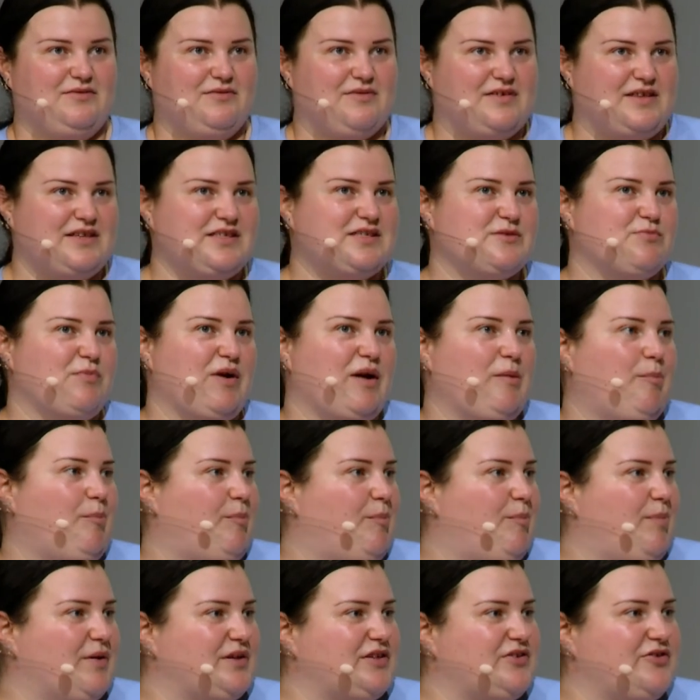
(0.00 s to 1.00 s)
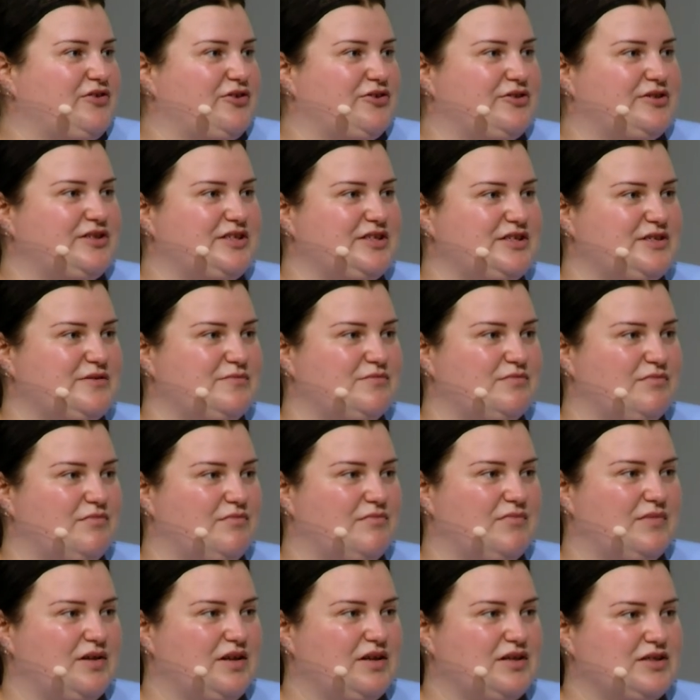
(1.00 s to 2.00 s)
this is my patriotism.
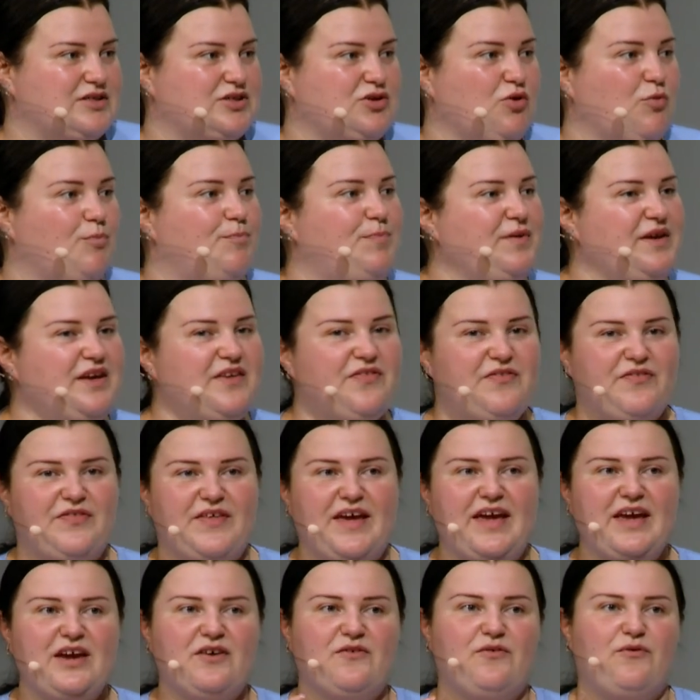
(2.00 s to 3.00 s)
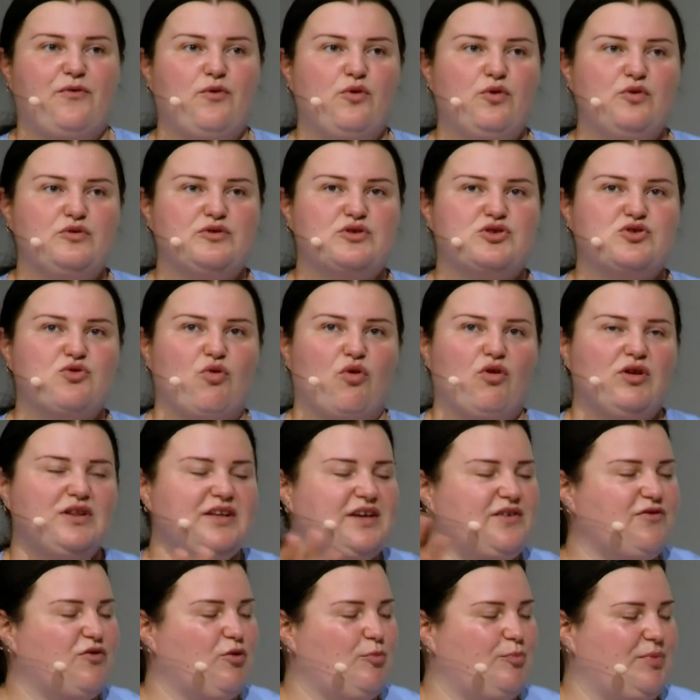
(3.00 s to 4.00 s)
Yeah. So be thankful to all
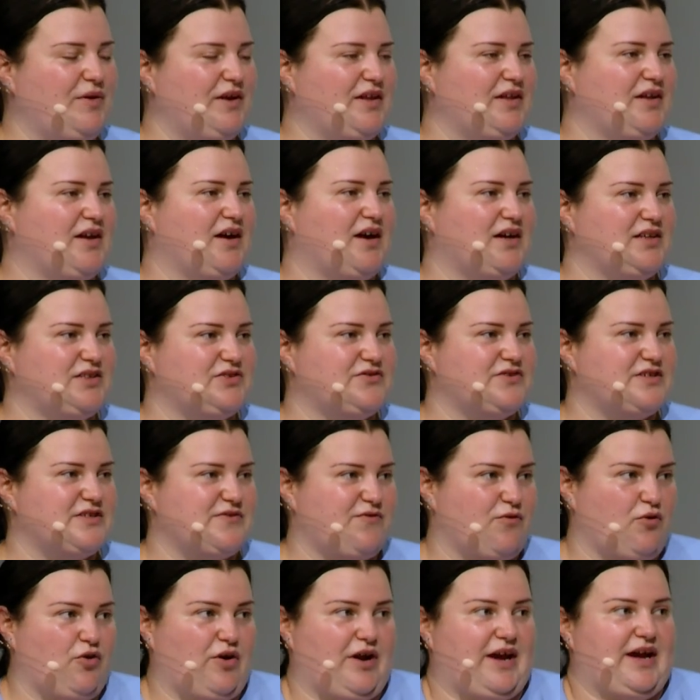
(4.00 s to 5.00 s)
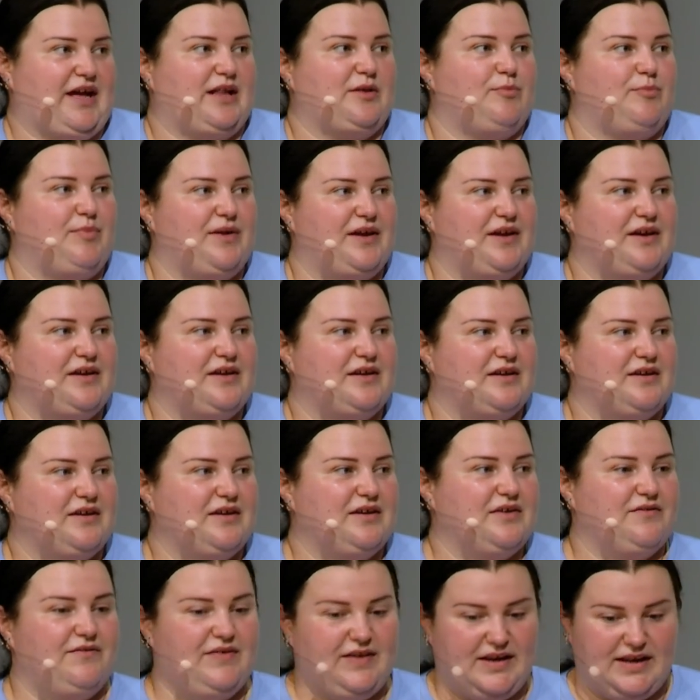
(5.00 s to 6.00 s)
European countries for helping,
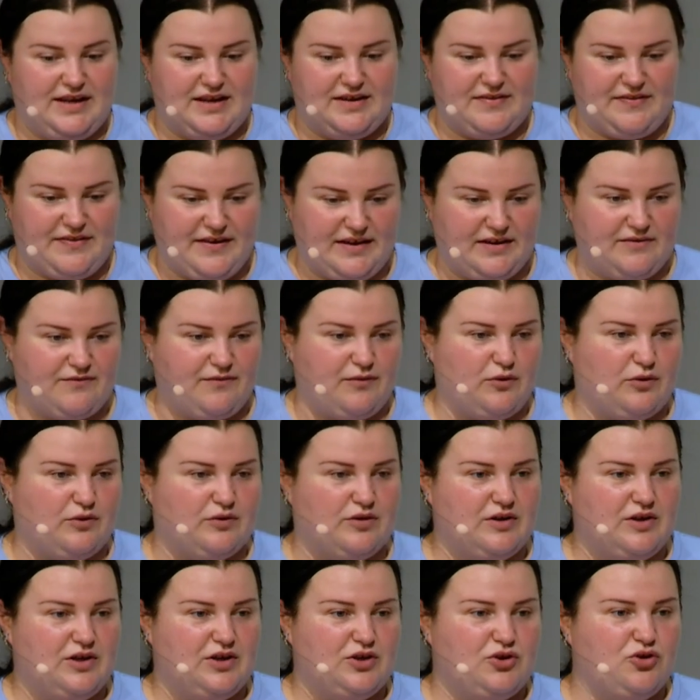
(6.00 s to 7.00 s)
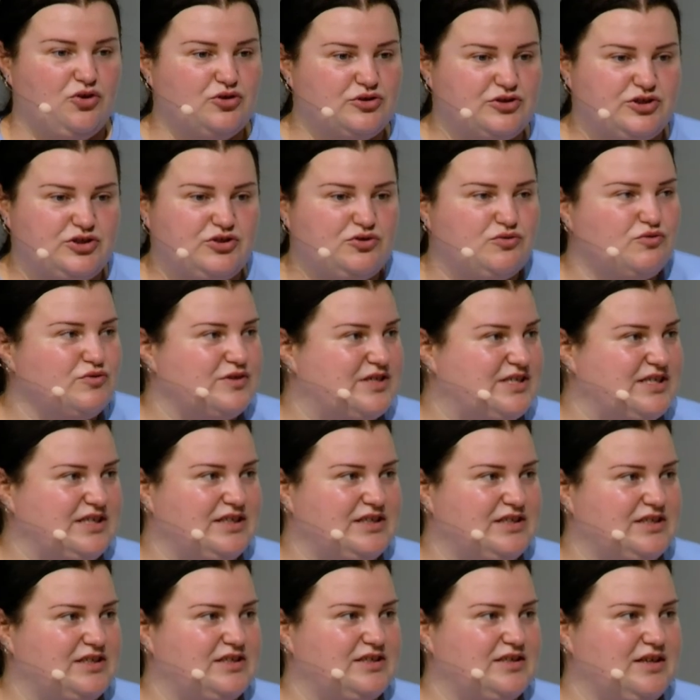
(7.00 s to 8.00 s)
feeling thankful, not use
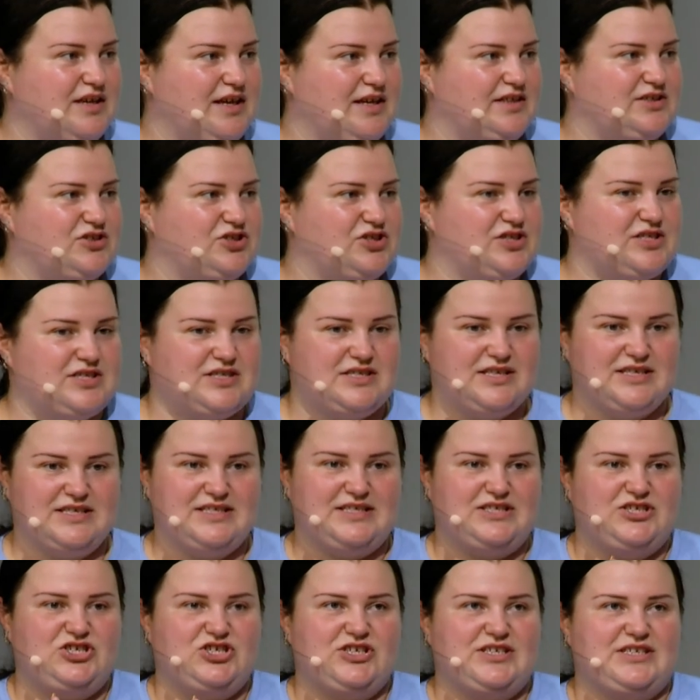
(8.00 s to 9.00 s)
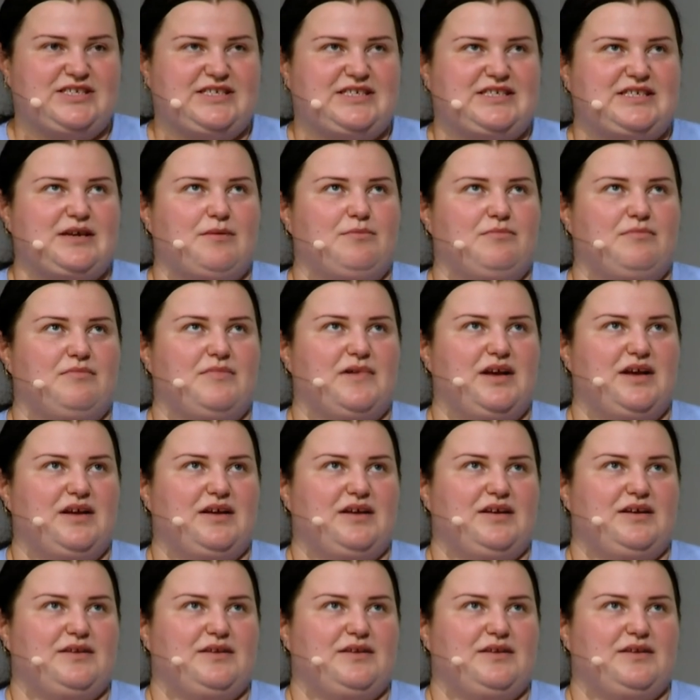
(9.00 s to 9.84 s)
it. And just, it just some,